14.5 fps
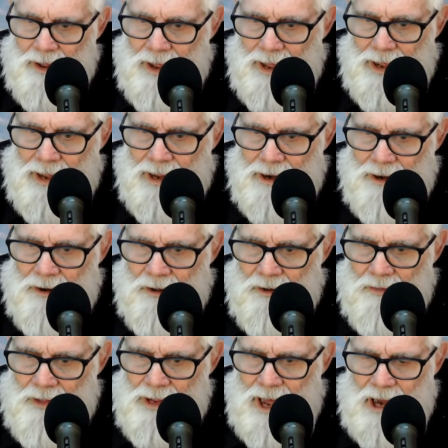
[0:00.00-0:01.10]
and uh,
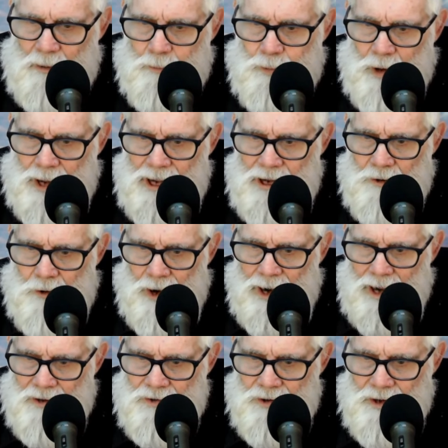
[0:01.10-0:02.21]
he had a plane
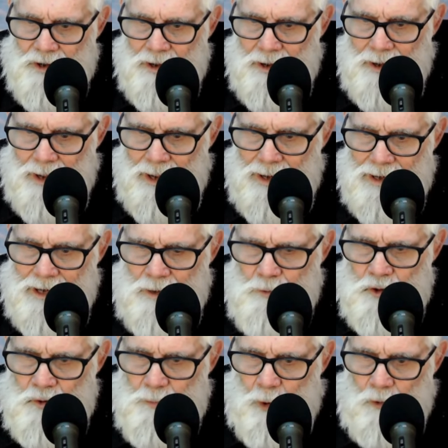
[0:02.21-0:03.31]
crash, and he
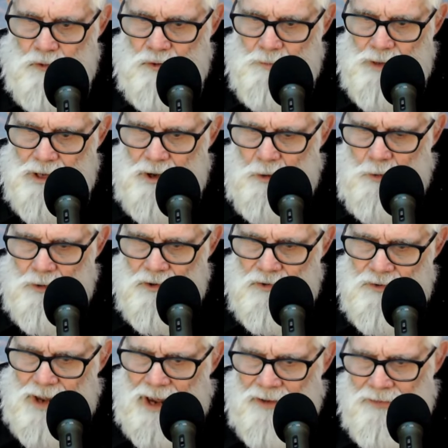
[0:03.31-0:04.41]
was supposed to be going to
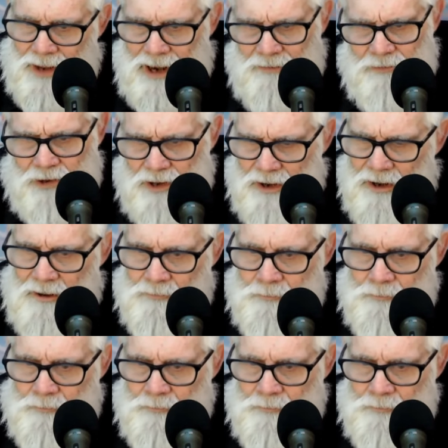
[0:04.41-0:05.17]
South Africa